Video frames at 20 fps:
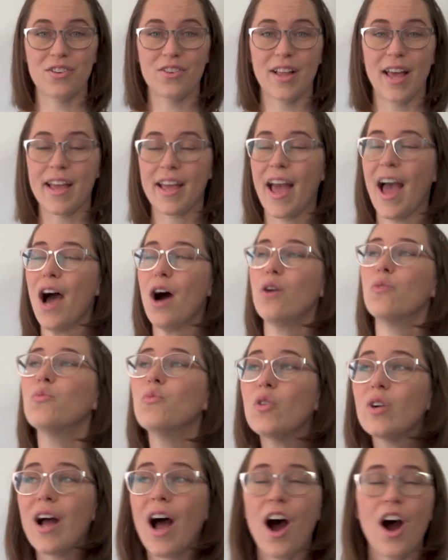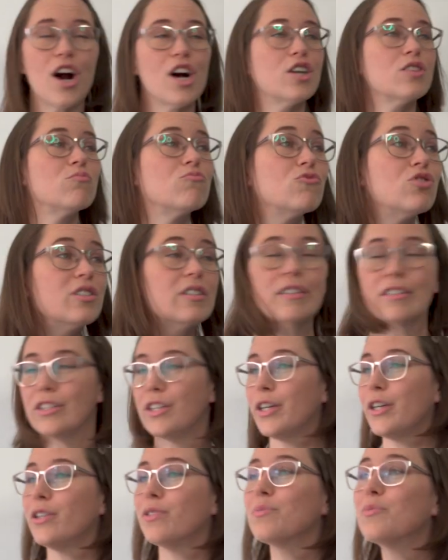You're like, how are
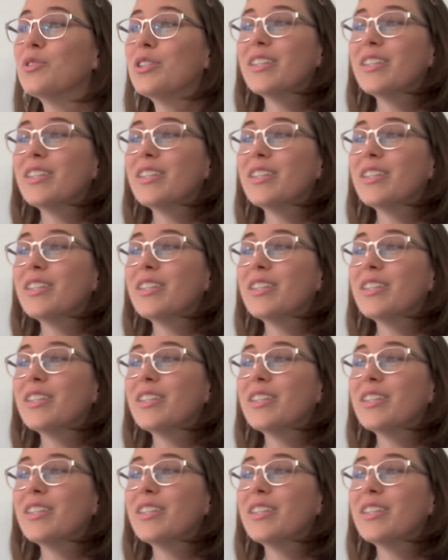you